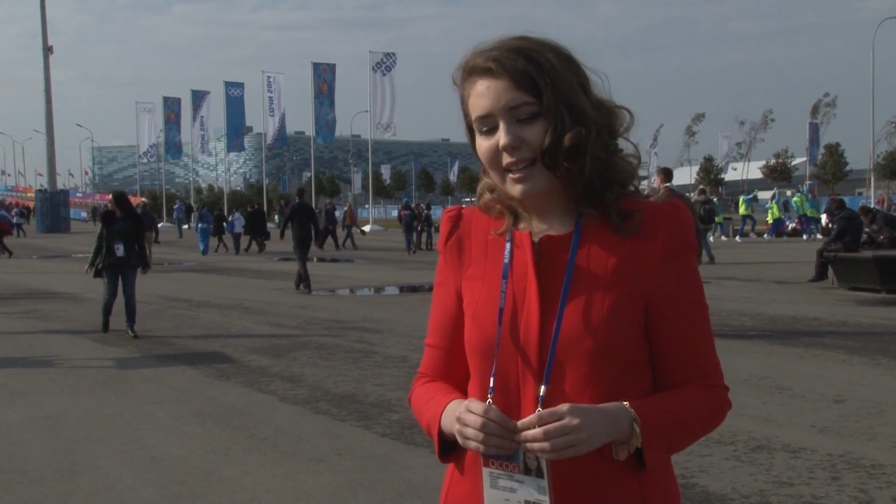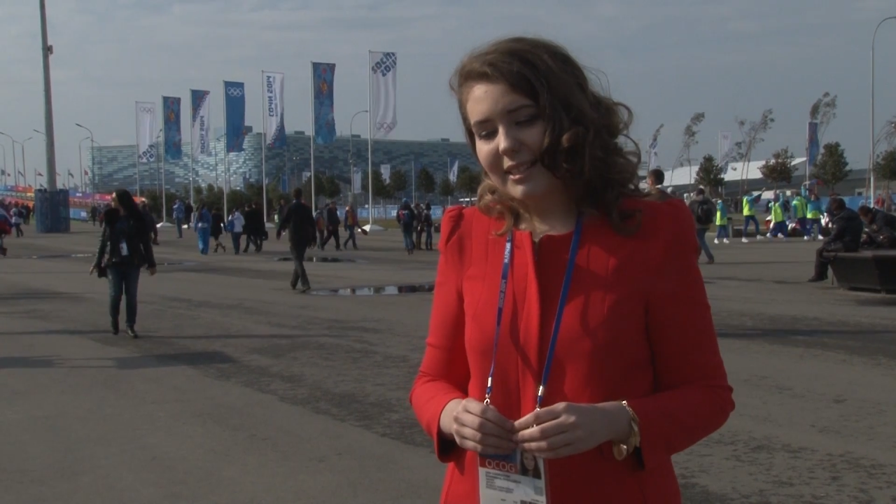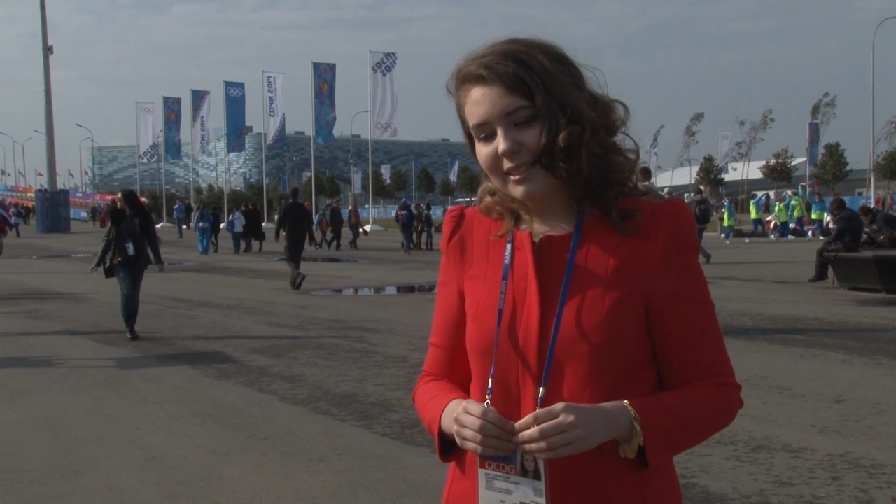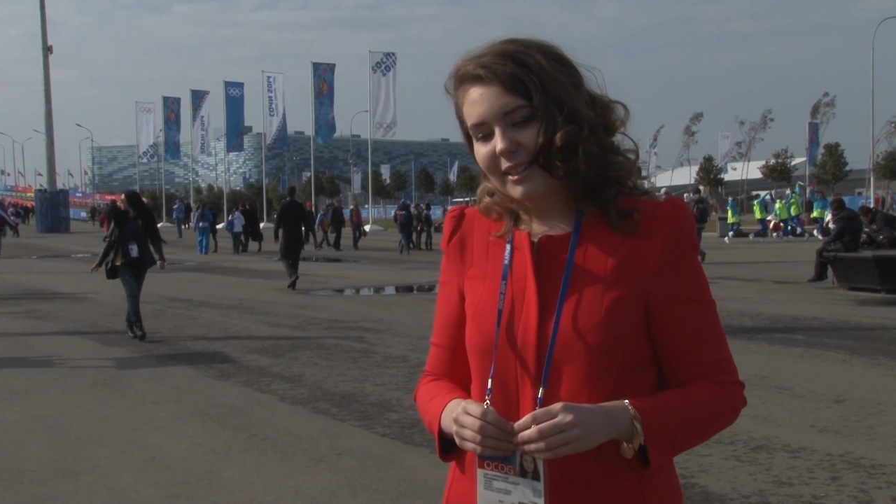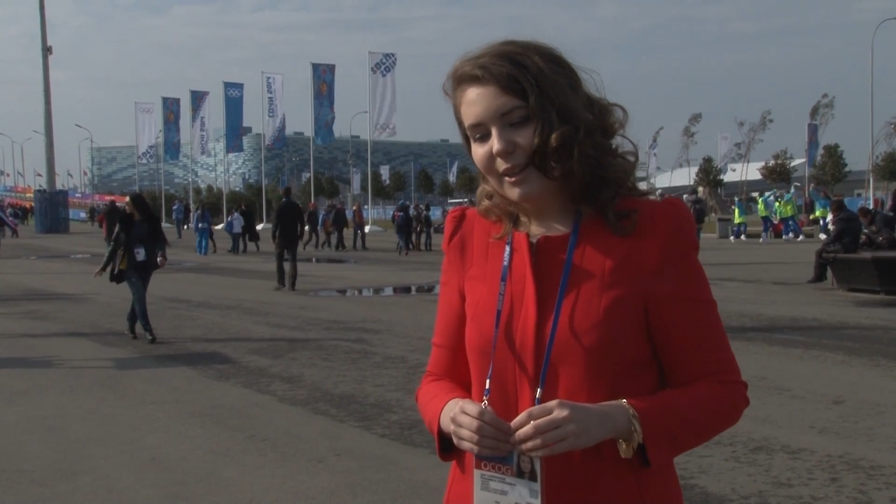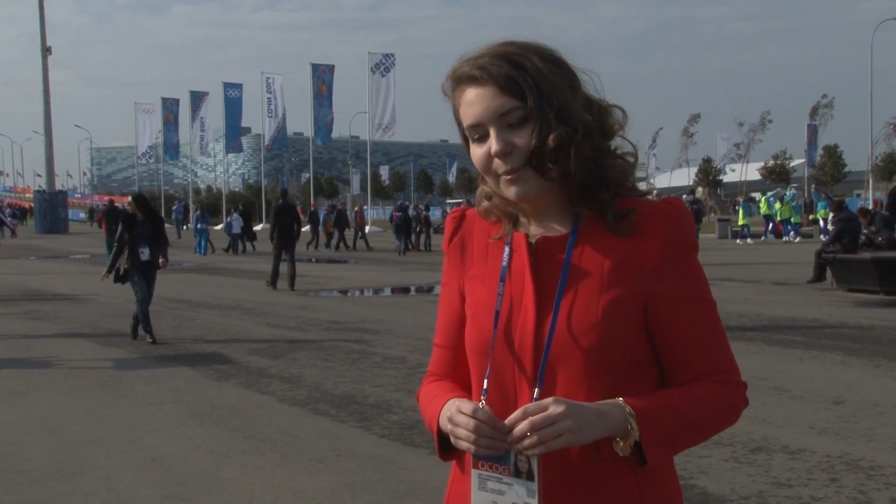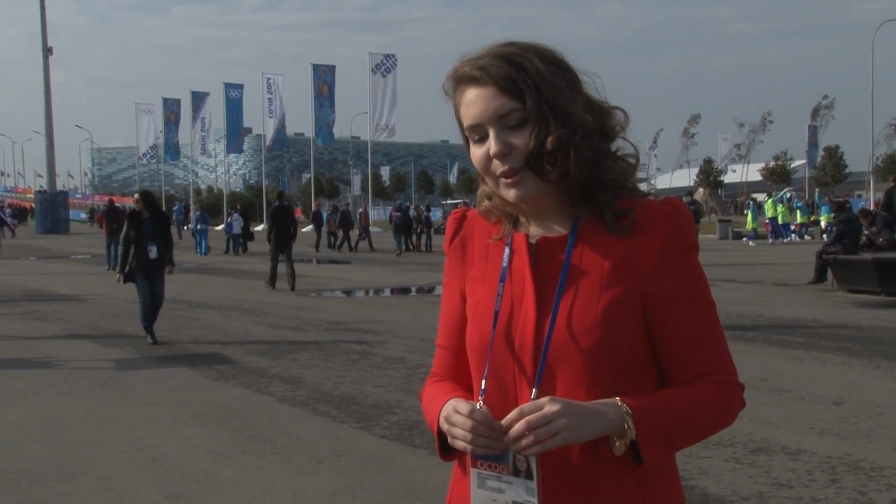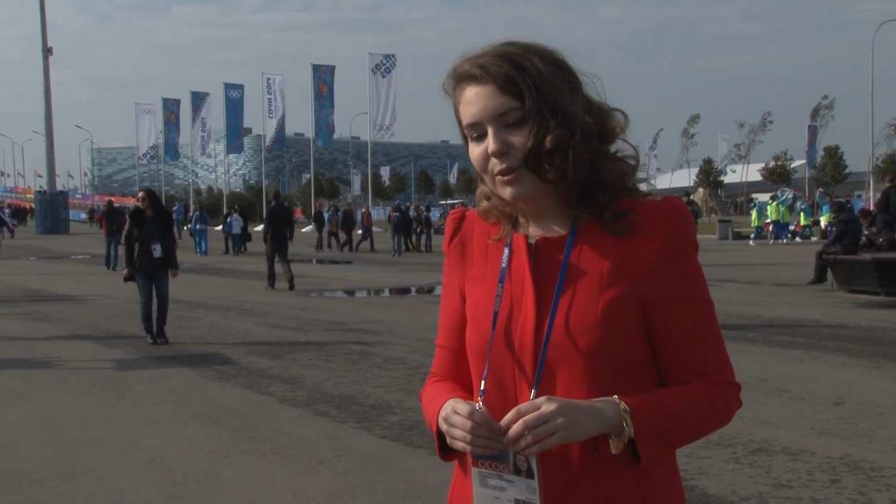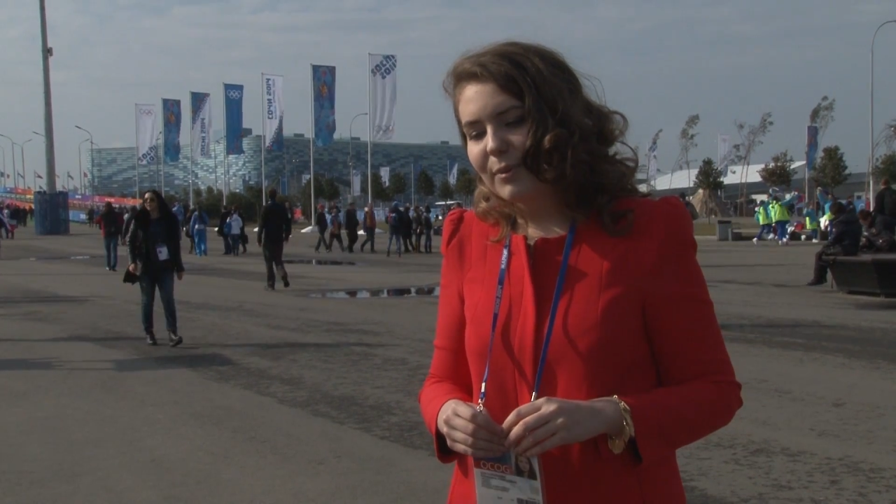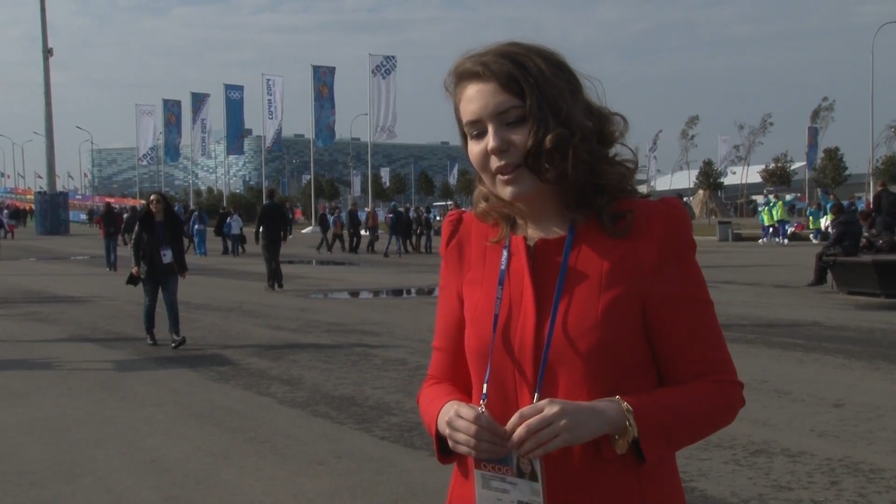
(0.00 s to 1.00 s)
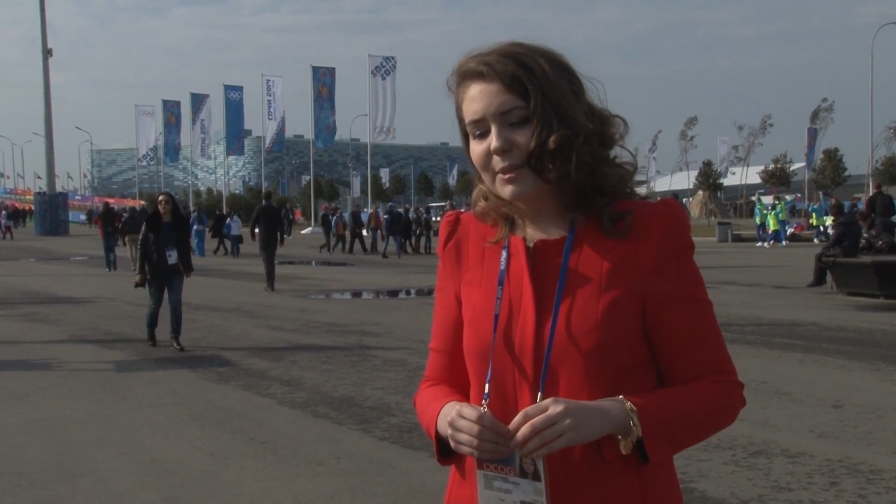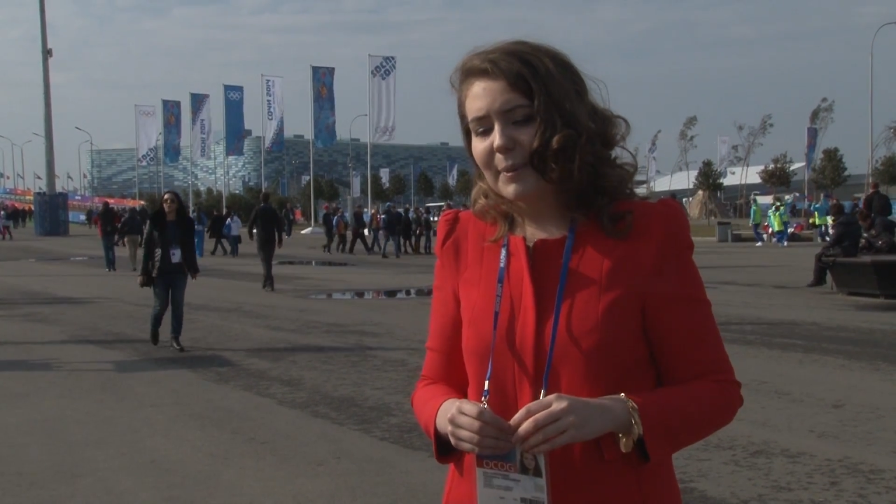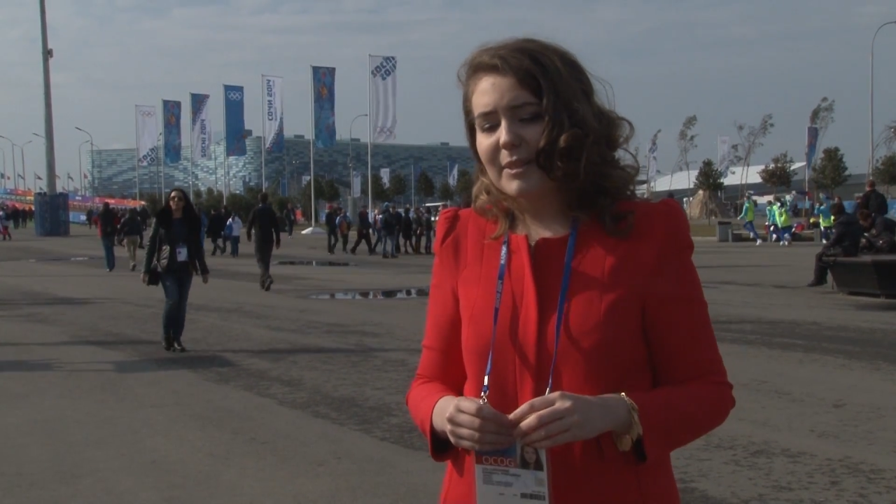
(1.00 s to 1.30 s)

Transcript: and their energy,